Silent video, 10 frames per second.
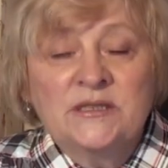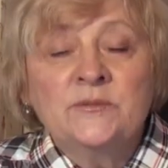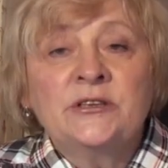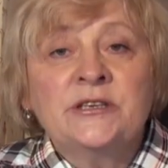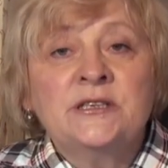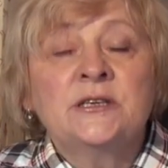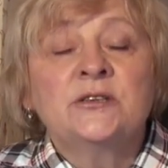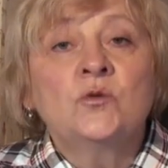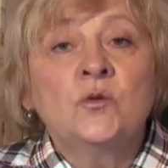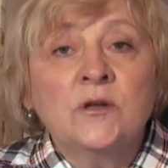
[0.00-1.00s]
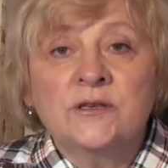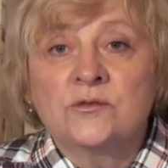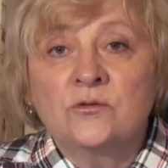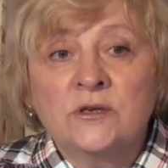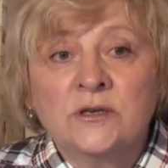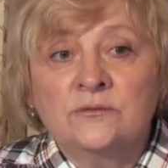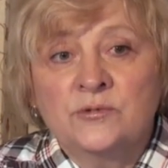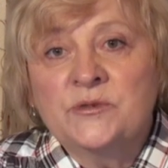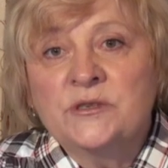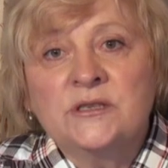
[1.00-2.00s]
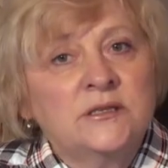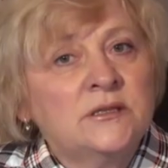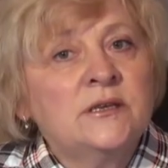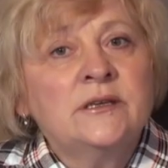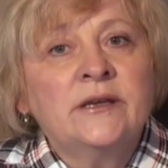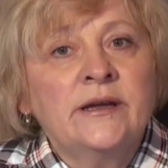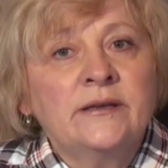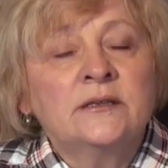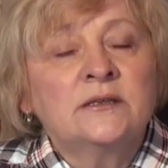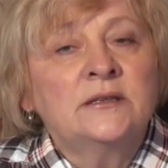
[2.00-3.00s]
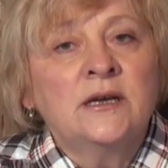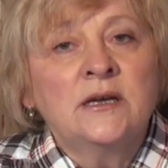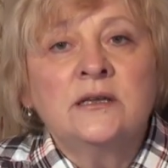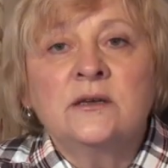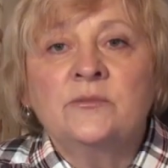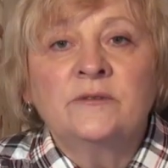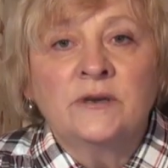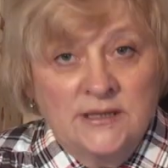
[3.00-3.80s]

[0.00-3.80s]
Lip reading: I will keep talking about all these things even despite of barracking.